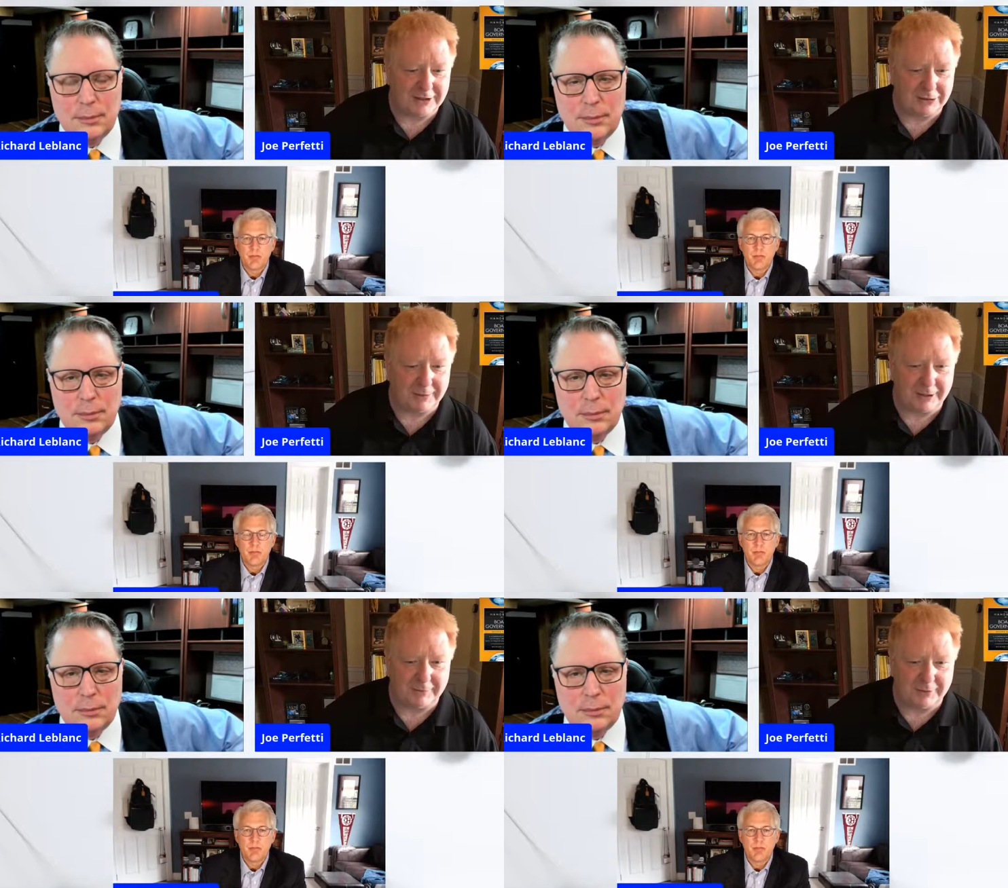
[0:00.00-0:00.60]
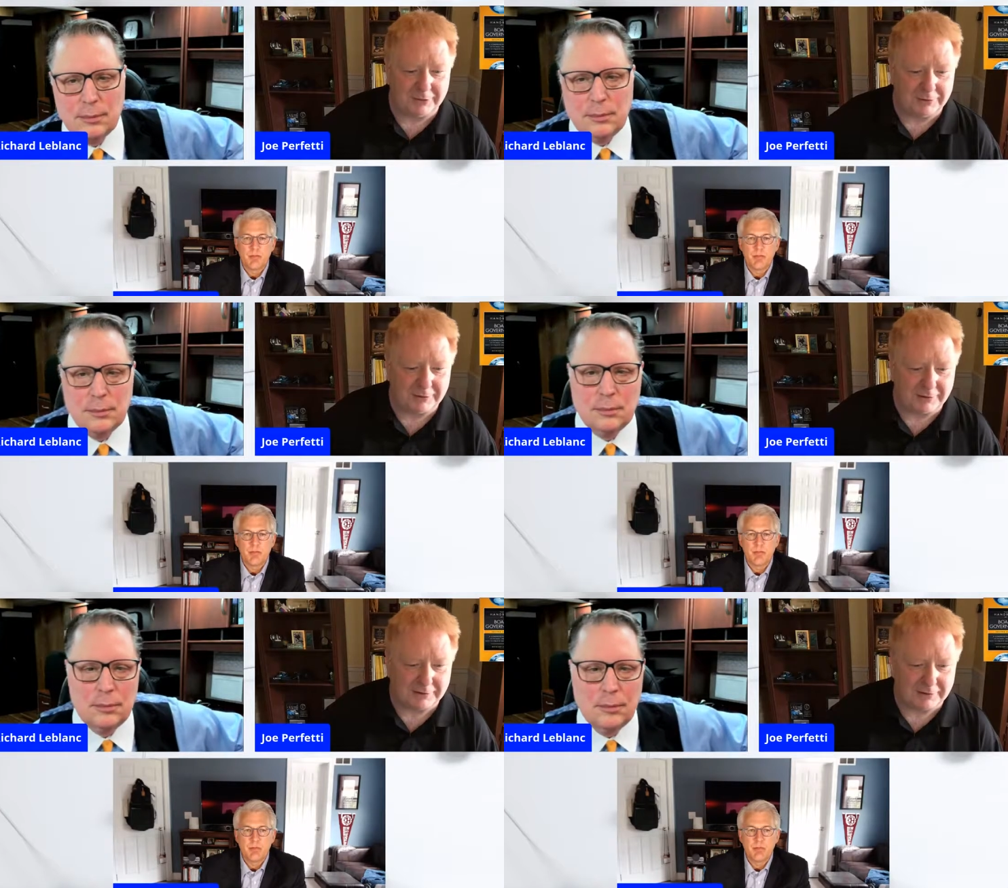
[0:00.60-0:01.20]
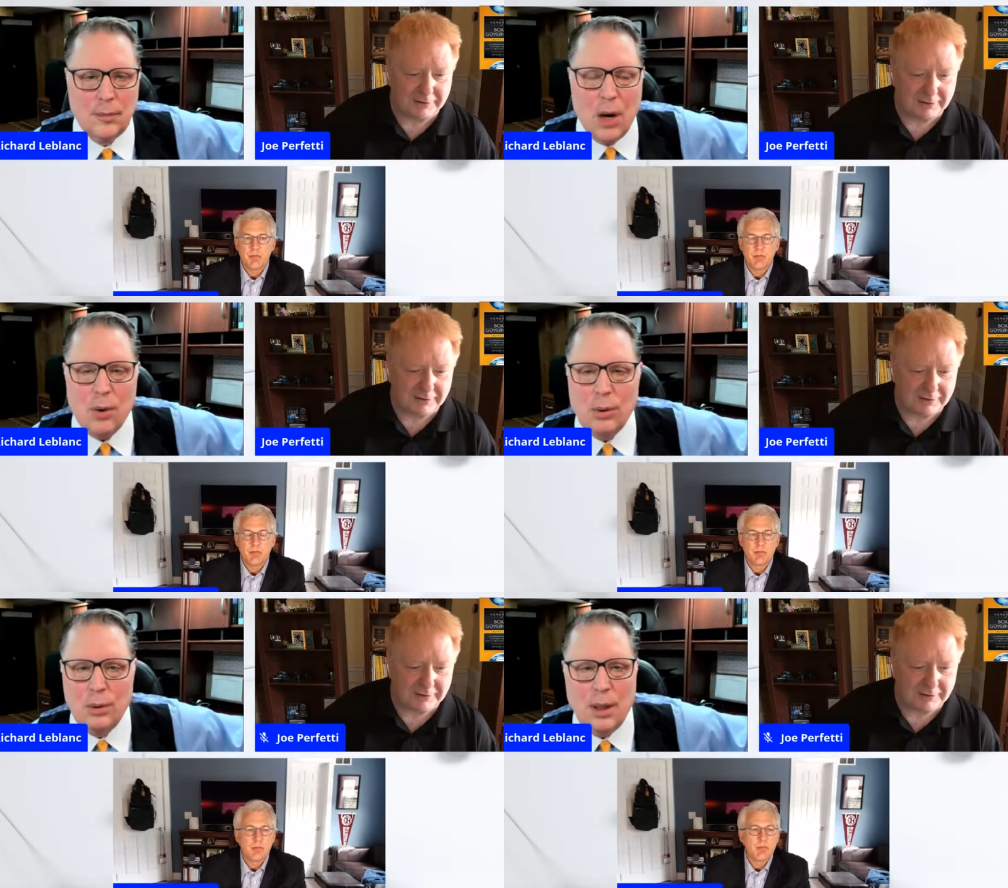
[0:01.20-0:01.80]
Speaker 1: your microphone?
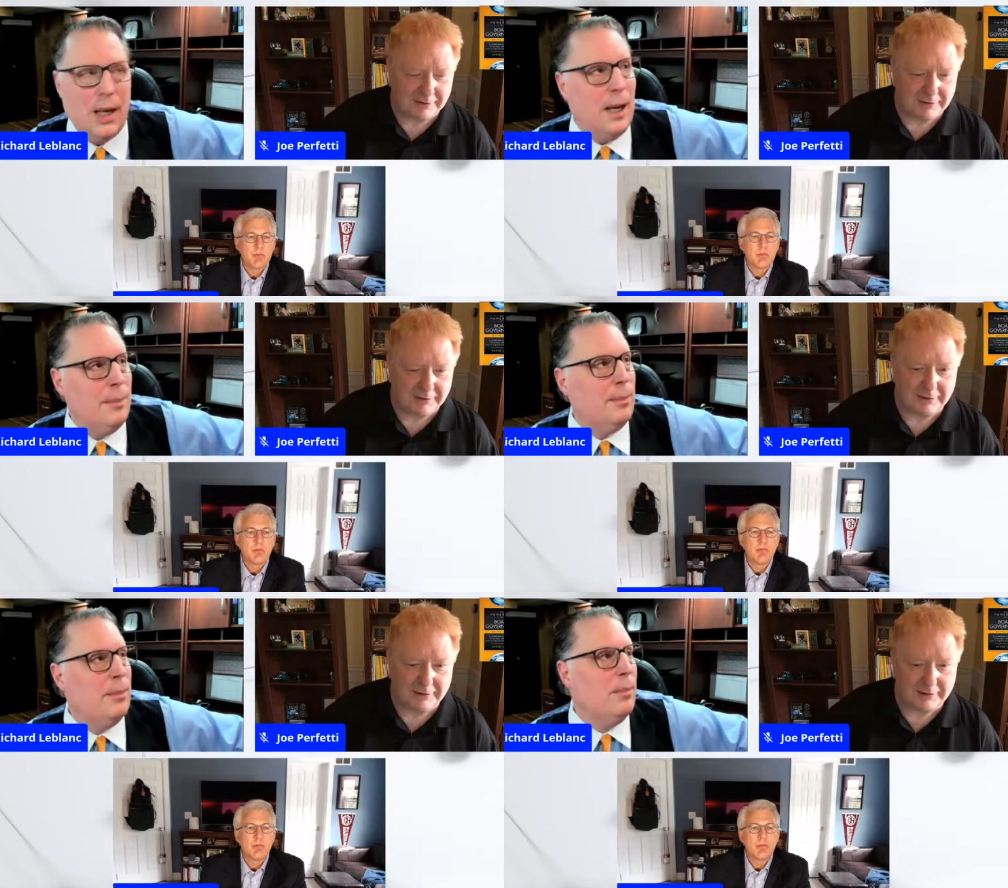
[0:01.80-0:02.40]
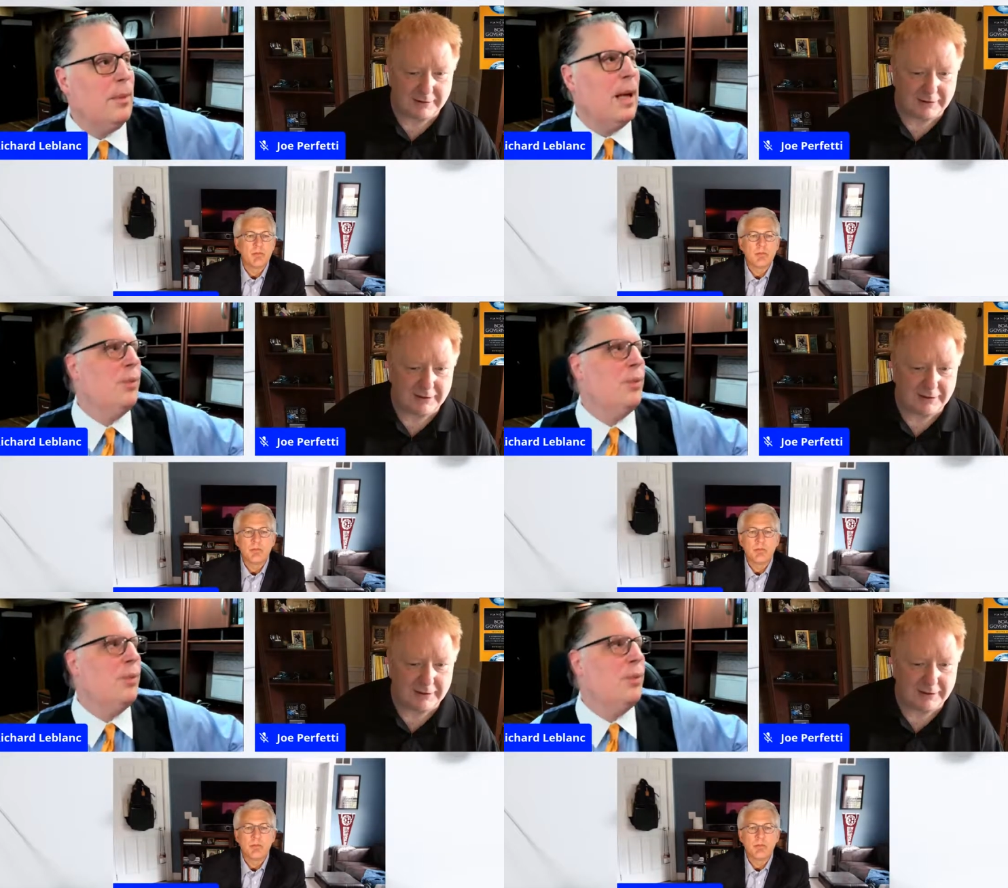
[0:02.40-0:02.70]
Speaker 2: No, no um, um, I,